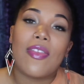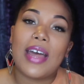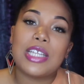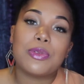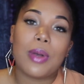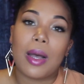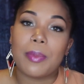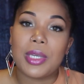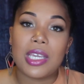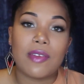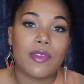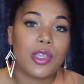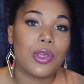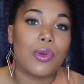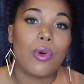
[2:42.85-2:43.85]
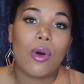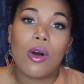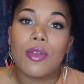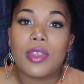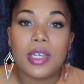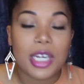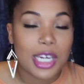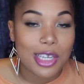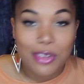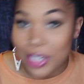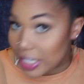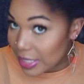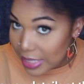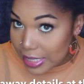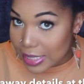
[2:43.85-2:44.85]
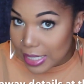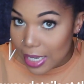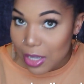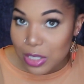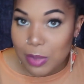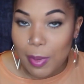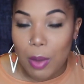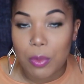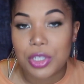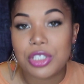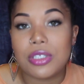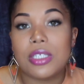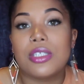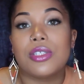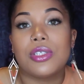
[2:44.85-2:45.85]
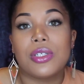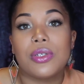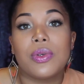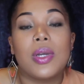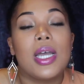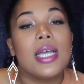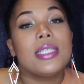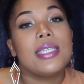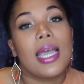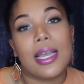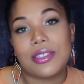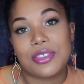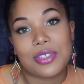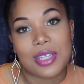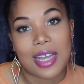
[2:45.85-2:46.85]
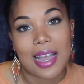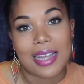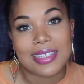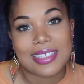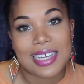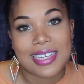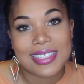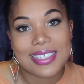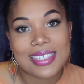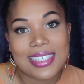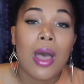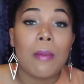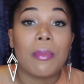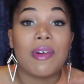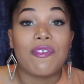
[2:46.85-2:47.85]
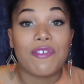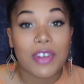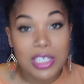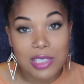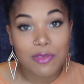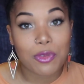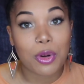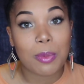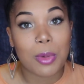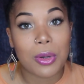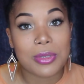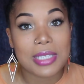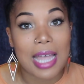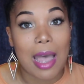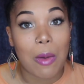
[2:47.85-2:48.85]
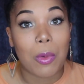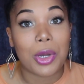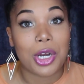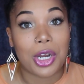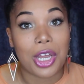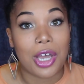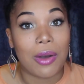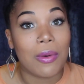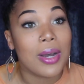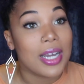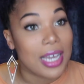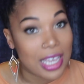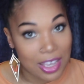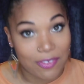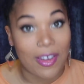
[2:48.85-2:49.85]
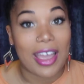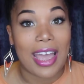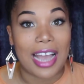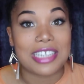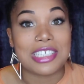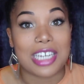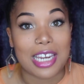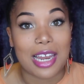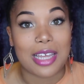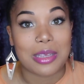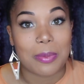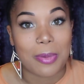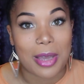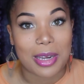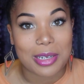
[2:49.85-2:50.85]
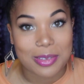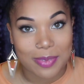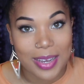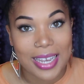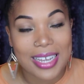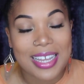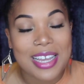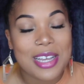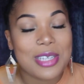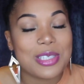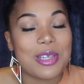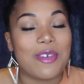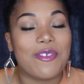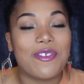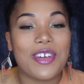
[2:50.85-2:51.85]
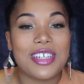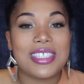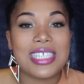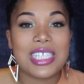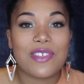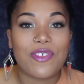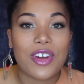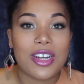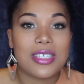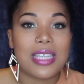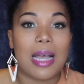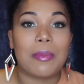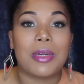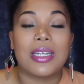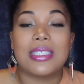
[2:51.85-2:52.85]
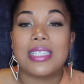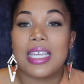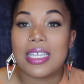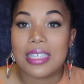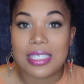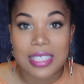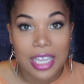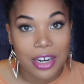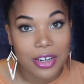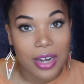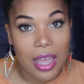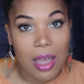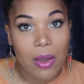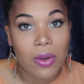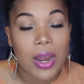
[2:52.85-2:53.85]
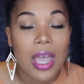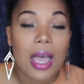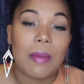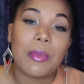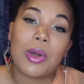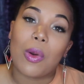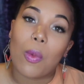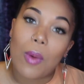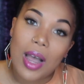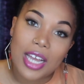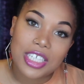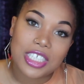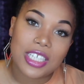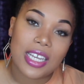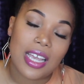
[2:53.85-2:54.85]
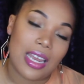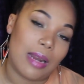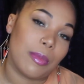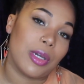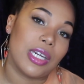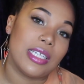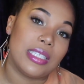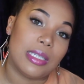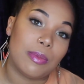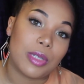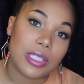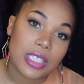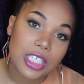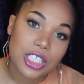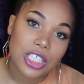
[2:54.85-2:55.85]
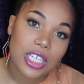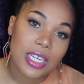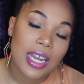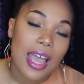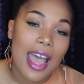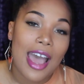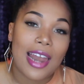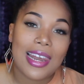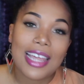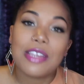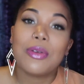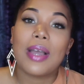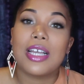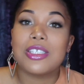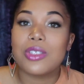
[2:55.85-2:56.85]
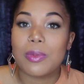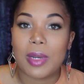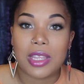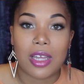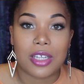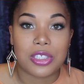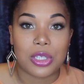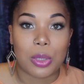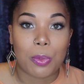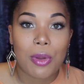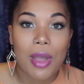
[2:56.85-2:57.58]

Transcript: That's where I'll be giving you all the nitty gritty details about what you need to do to enter the contest. But first and foremost, I wanna know if I actually like the product, right? So first things first, I'm gonna take this hair down, I'm gonna wash it, and I'm gonna deep condition, let you guys know my thoughts on the